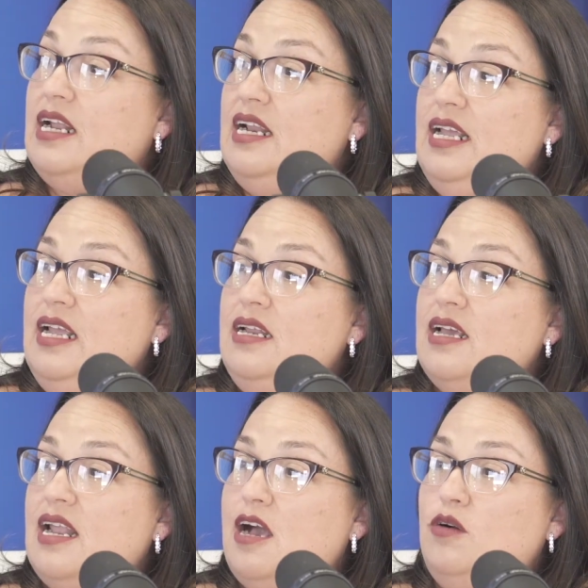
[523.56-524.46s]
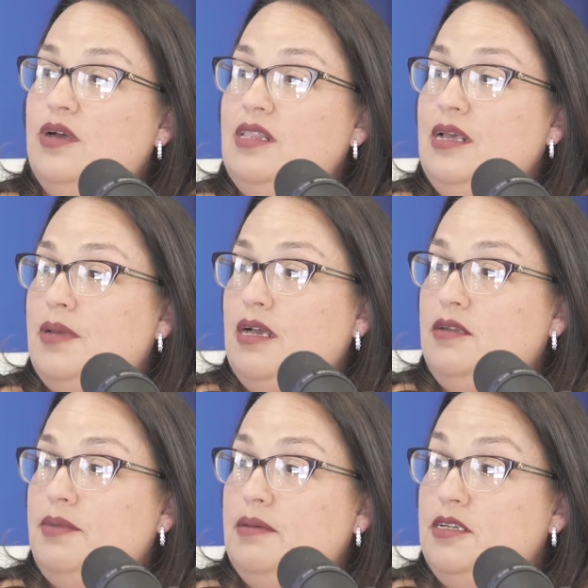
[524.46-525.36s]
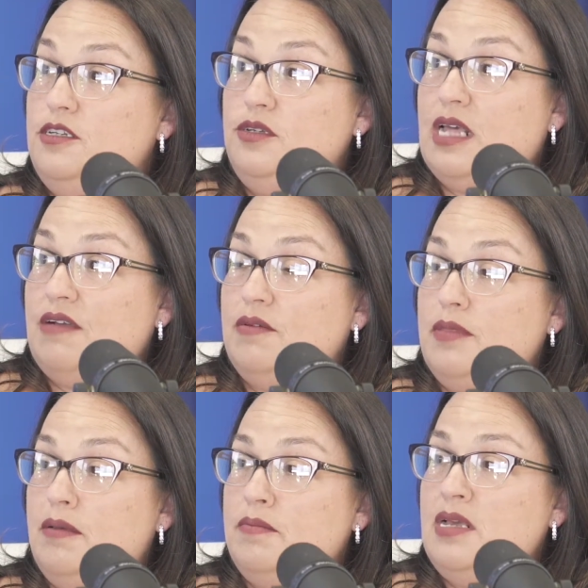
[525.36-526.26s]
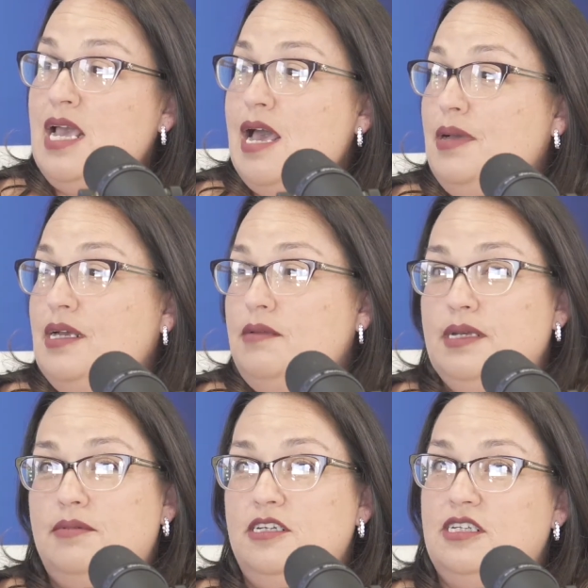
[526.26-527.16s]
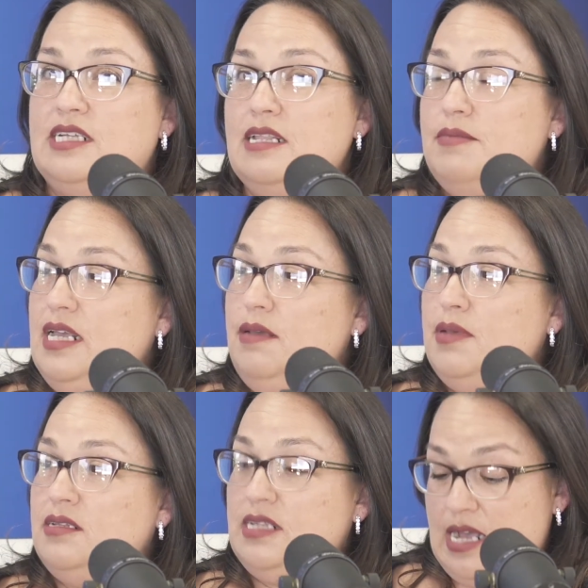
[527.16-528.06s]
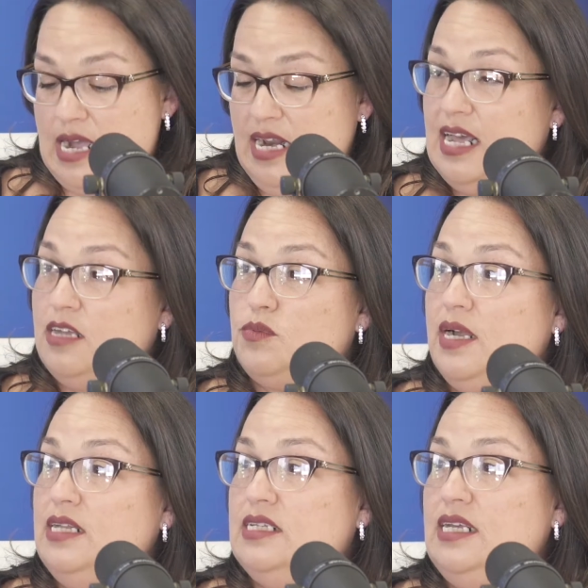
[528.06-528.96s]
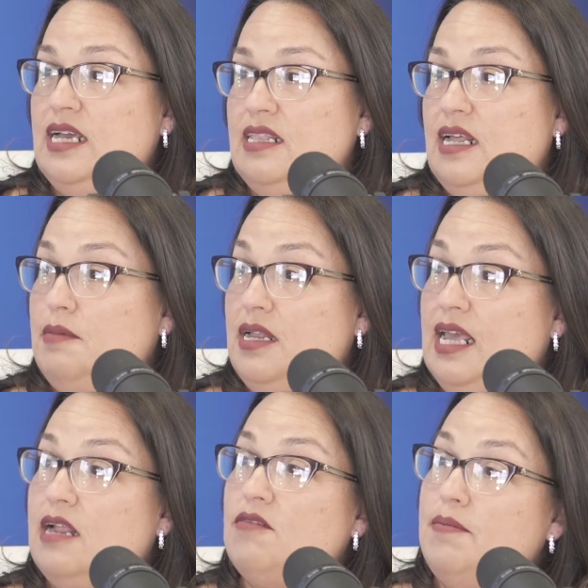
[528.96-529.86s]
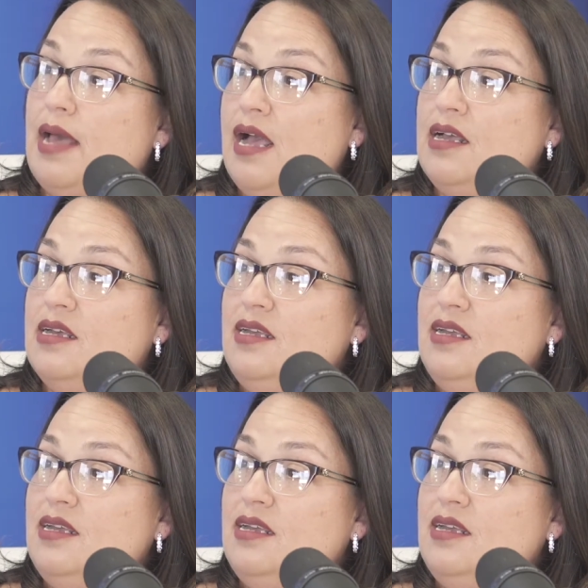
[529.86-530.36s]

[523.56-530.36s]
that I need? And how quickly am I going to be able to do that from them? Am I going to be able to just send them an email saying I need X, Y, and Z, and then I'm going to get it right back?